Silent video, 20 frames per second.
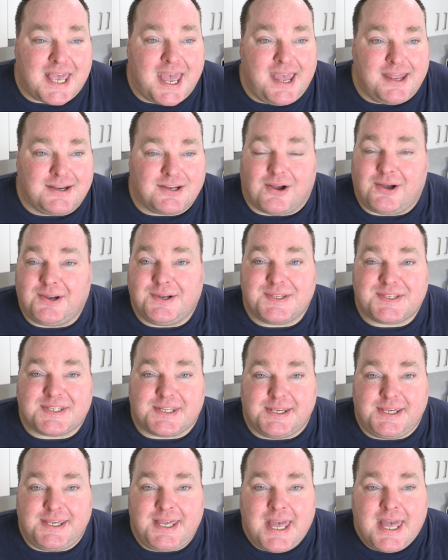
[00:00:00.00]
And
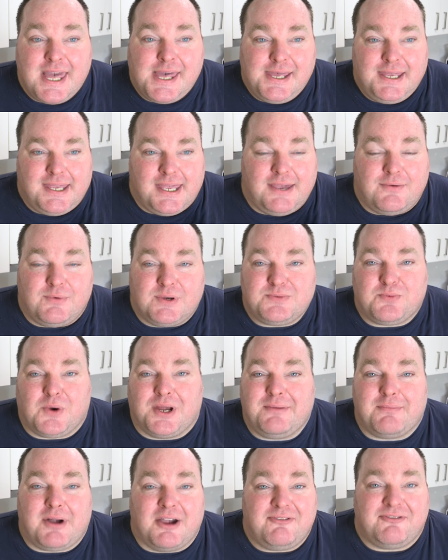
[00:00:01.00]
honestly, it was one
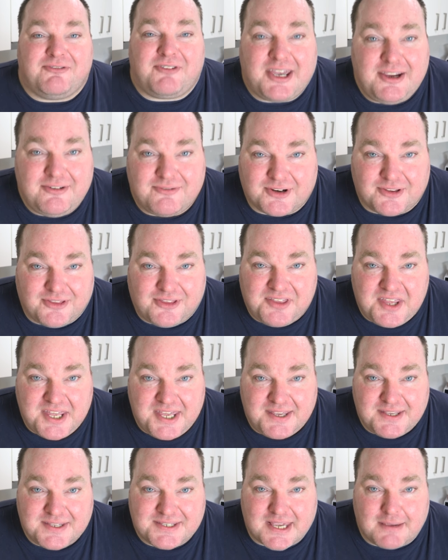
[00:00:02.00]
of my favorite
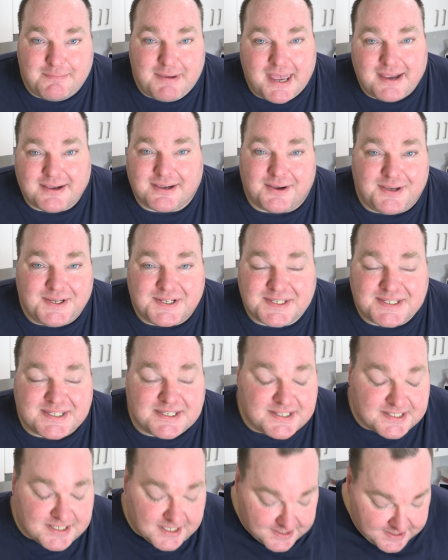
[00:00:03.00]
things about going to
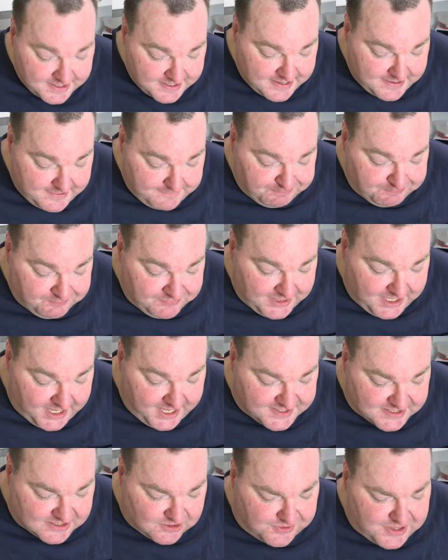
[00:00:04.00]
Sizzler.
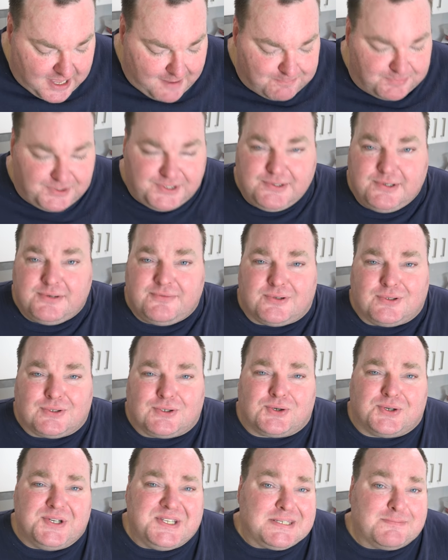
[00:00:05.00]
It's got that beautiful
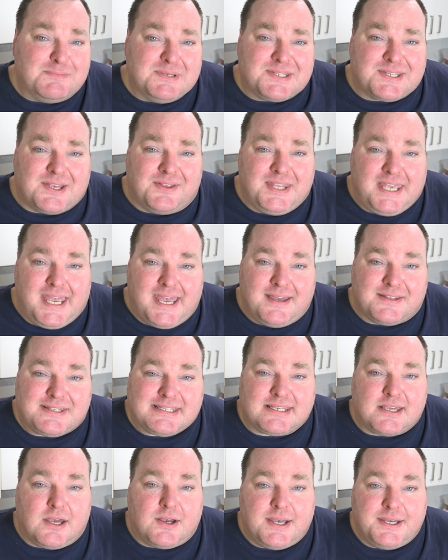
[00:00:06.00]
crispness on the
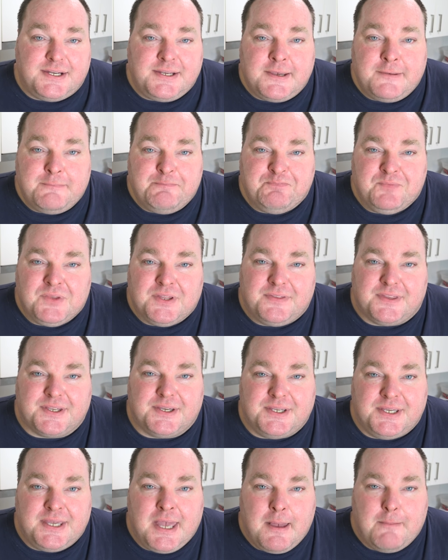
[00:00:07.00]
outside,
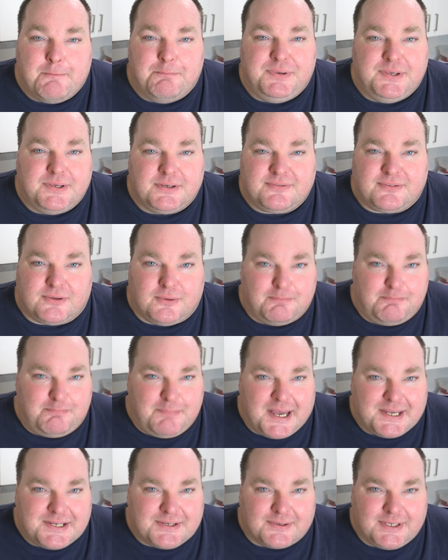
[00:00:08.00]
the beautiful
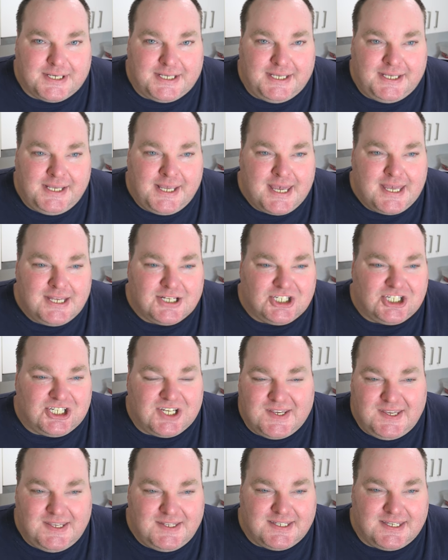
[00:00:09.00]
buttery,
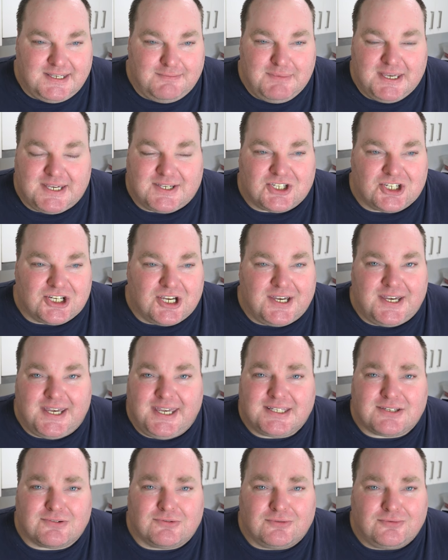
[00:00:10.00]
cheesy mixture.
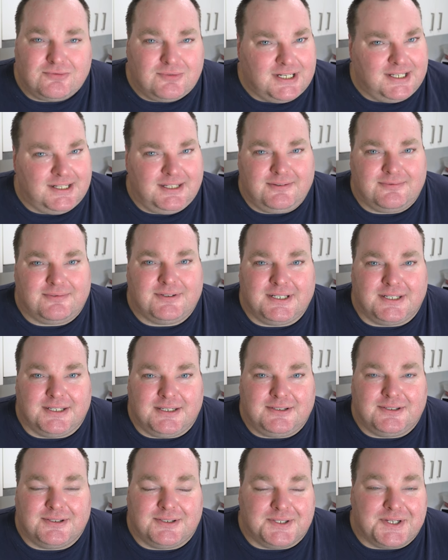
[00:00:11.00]
It's really, really
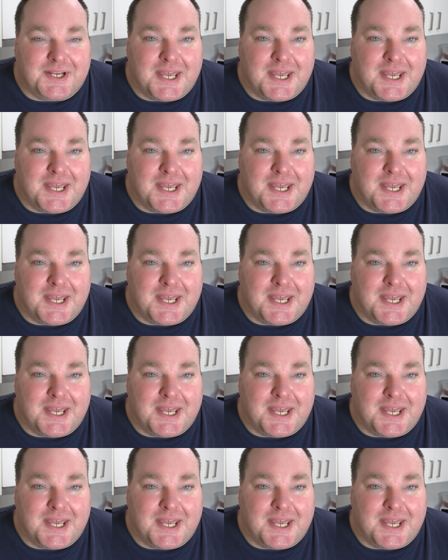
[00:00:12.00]
good.